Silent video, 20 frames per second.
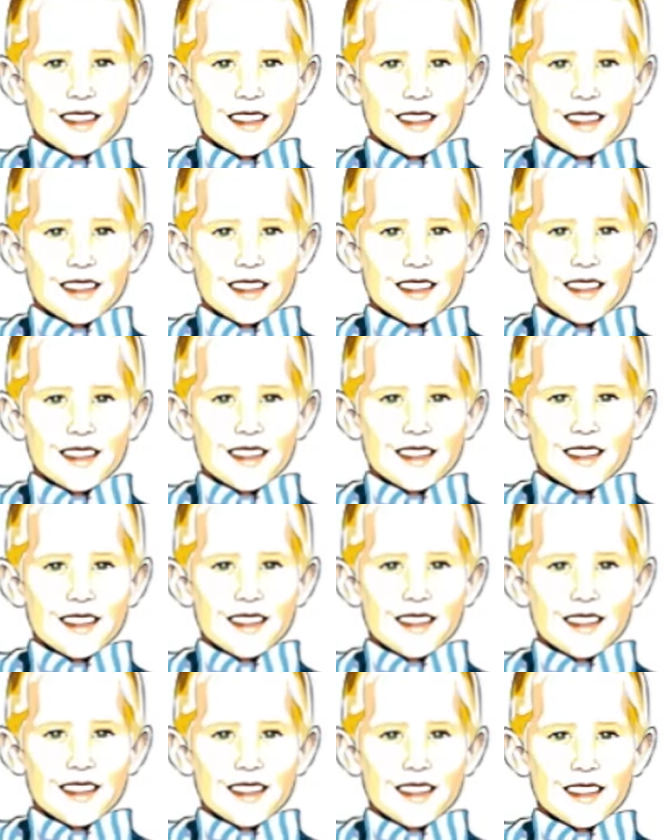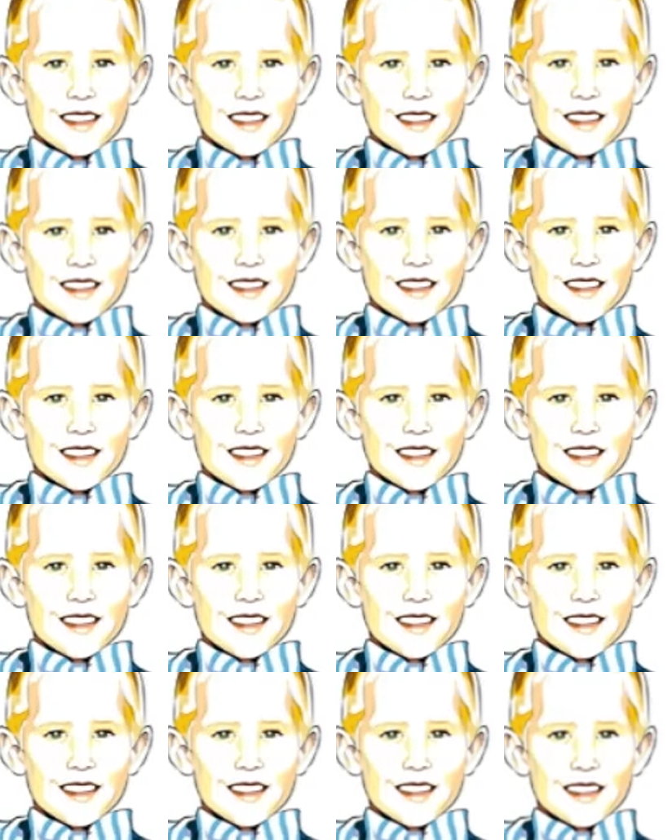
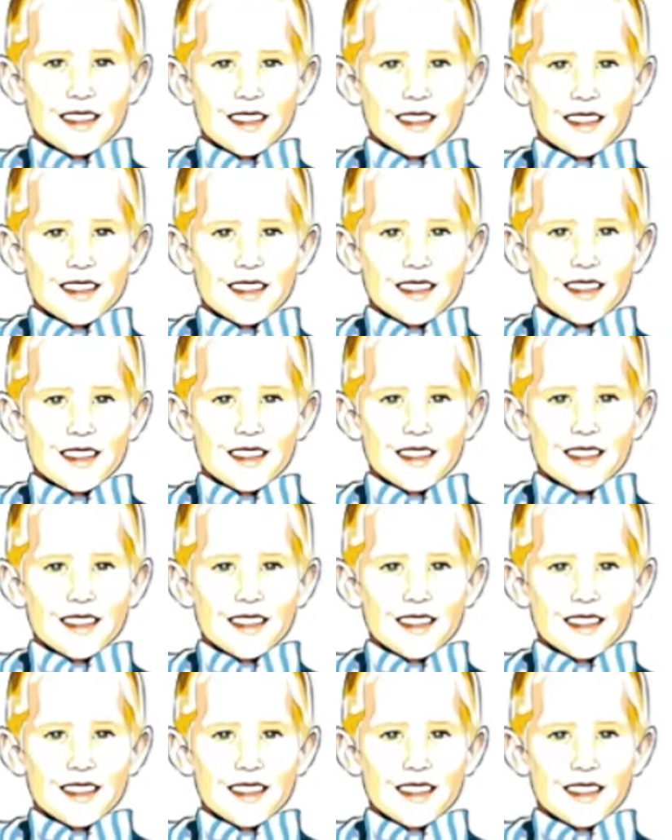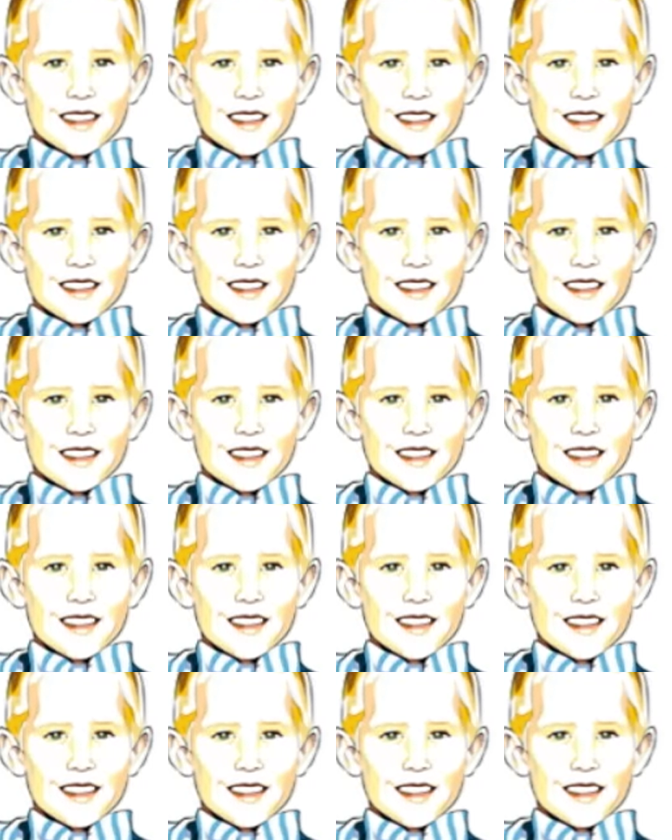
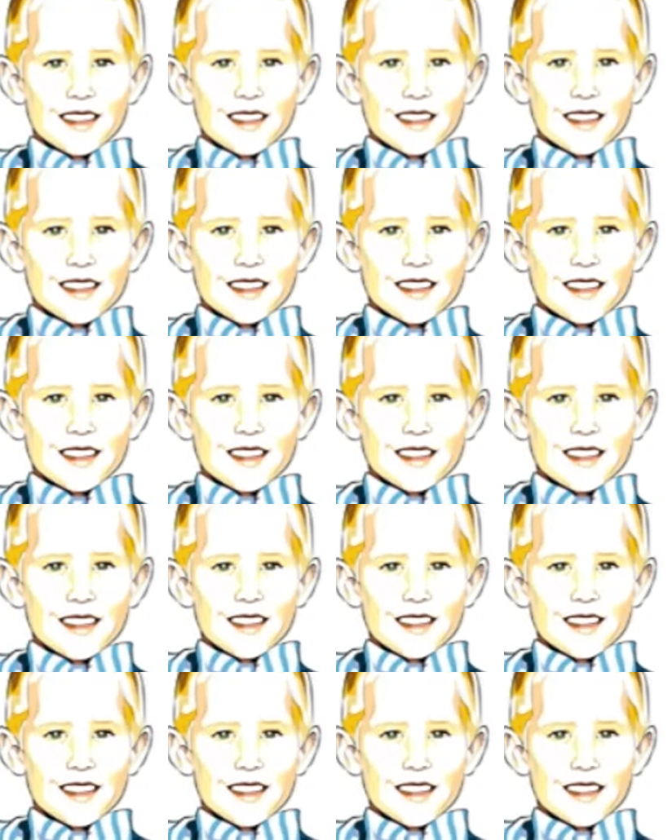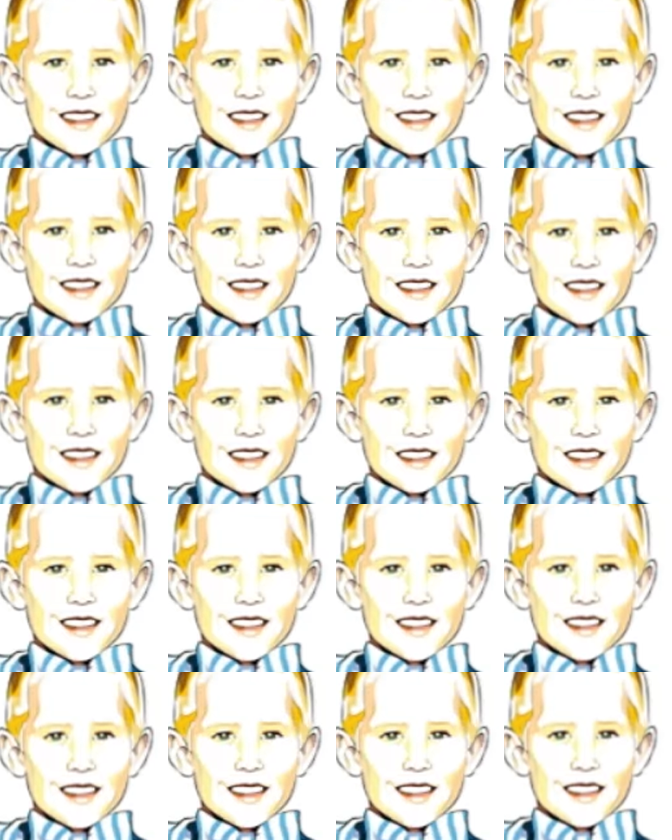
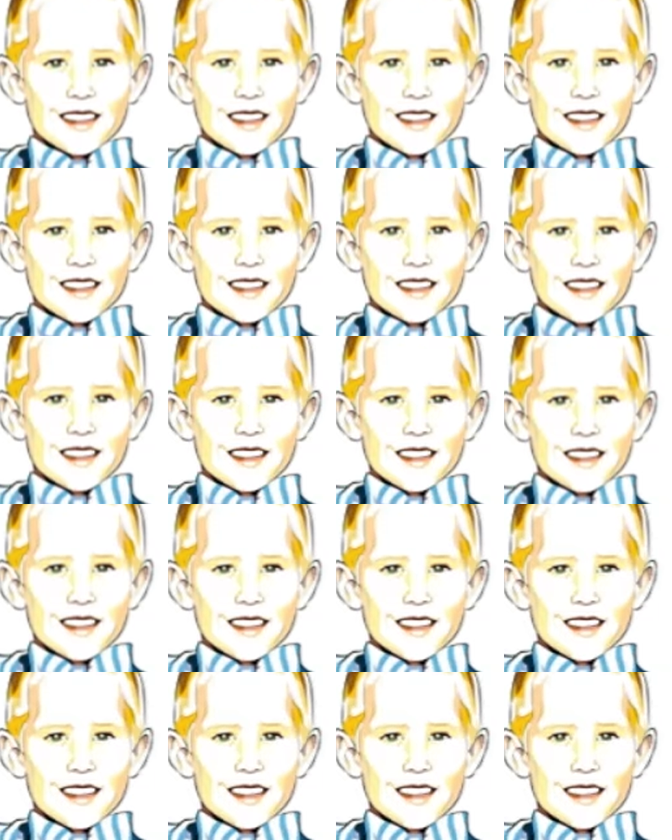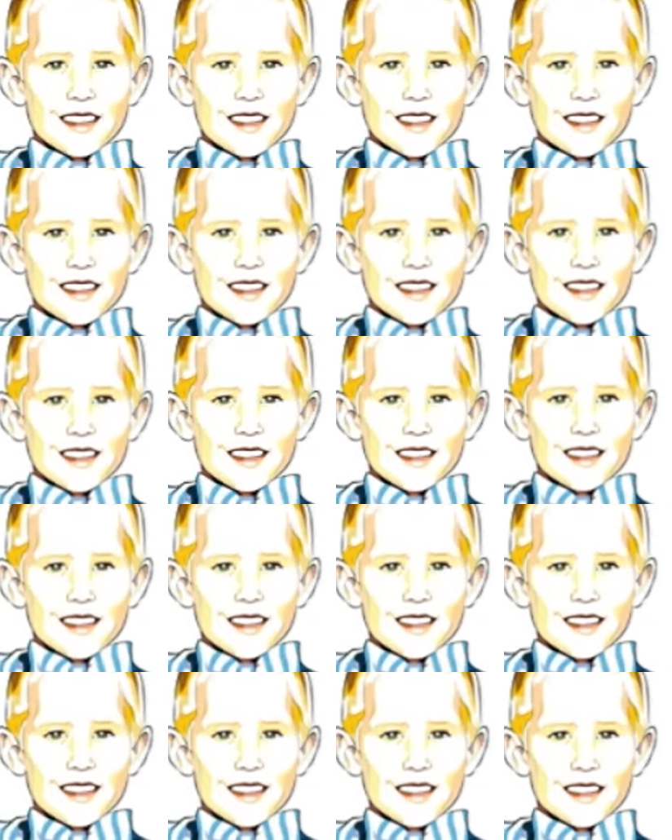The person shown says nothing.